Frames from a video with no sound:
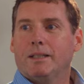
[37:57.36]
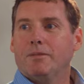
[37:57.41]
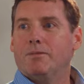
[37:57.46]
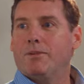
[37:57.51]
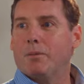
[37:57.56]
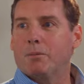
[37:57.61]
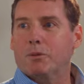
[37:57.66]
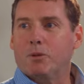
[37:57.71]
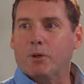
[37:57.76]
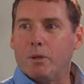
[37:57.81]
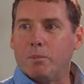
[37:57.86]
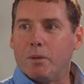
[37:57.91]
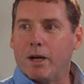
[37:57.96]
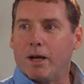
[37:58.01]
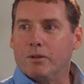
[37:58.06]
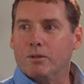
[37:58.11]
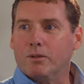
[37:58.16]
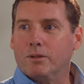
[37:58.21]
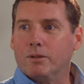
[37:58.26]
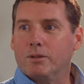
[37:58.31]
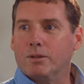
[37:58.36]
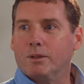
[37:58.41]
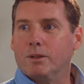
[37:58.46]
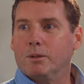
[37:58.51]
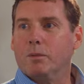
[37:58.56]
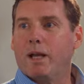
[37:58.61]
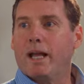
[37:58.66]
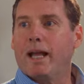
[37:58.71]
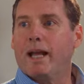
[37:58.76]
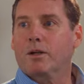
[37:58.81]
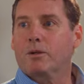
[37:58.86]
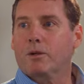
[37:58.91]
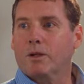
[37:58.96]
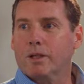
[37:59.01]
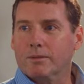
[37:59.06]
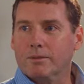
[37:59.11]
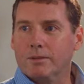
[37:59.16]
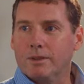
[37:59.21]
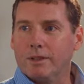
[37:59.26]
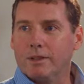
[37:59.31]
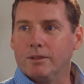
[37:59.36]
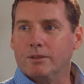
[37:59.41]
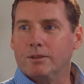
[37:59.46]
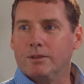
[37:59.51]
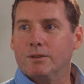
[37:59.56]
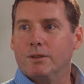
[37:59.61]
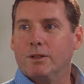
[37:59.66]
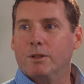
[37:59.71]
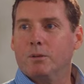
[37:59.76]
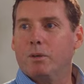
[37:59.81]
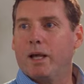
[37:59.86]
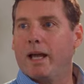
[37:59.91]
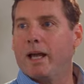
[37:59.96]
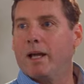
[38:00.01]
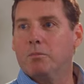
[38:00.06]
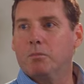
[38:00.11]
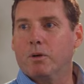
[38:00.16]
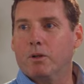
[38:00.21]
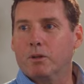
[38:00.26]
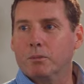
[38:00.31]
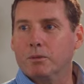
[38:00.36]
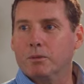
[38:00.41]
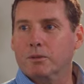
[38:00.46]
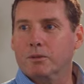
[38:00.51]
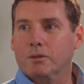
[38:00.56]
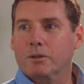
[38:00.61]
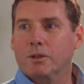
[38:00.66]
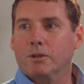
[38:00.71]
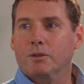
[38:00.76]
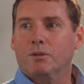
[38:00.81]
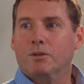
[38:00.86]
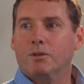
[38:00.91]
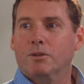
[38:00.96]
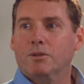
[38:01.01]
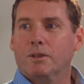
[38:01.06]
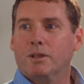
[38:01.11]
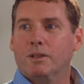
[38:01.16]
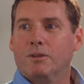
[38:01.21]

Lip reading: inflammatory bowel syndrome and chronic fatigue syndrome and multiple sclerosis.